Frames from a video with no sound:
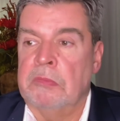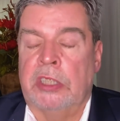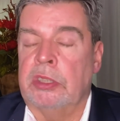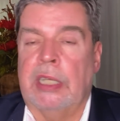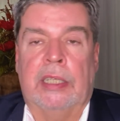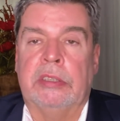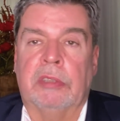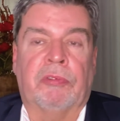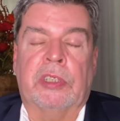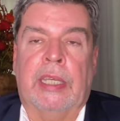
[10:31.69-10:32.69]
It's not a
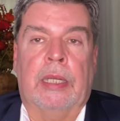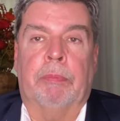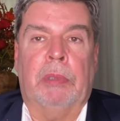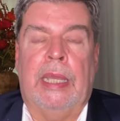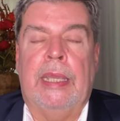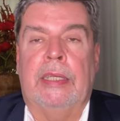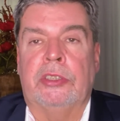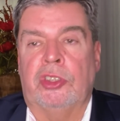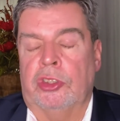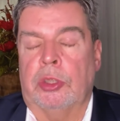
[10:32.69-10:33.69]
different kind of plan,
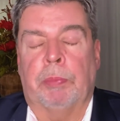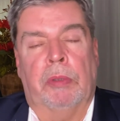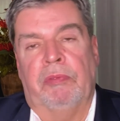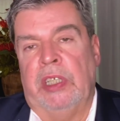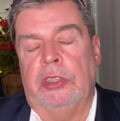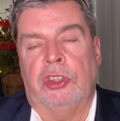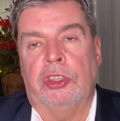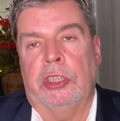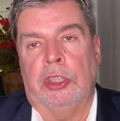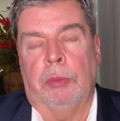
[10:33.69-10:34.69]
it's just a provision
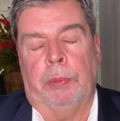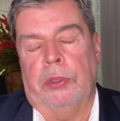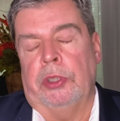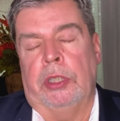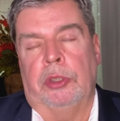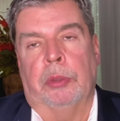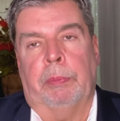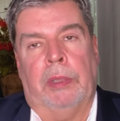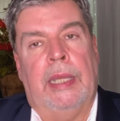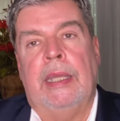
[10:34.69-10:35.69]
that you put in your
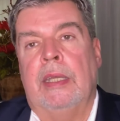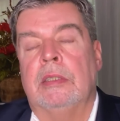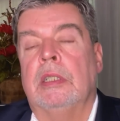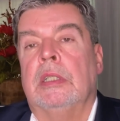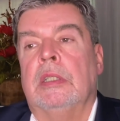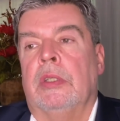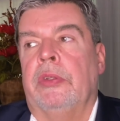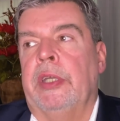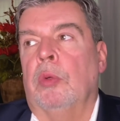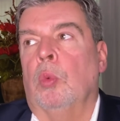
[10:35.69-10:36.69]
plan
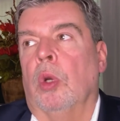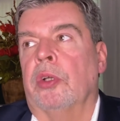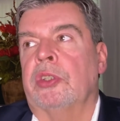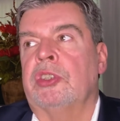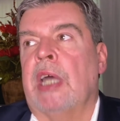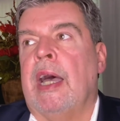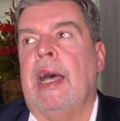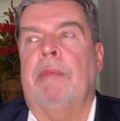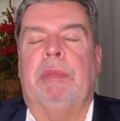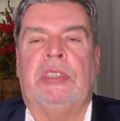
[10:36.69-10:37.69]
that works the
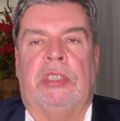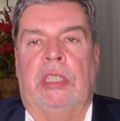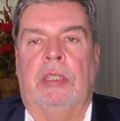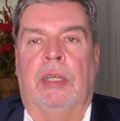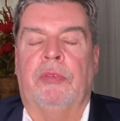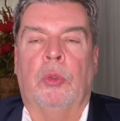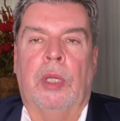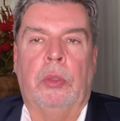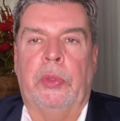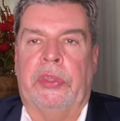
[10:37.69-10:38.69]
opposite of the
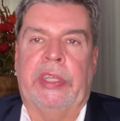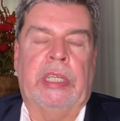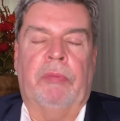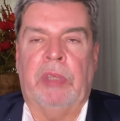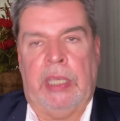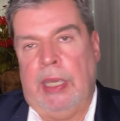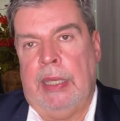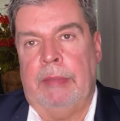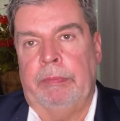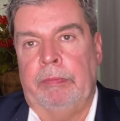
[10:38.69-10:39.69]
way we think of a K.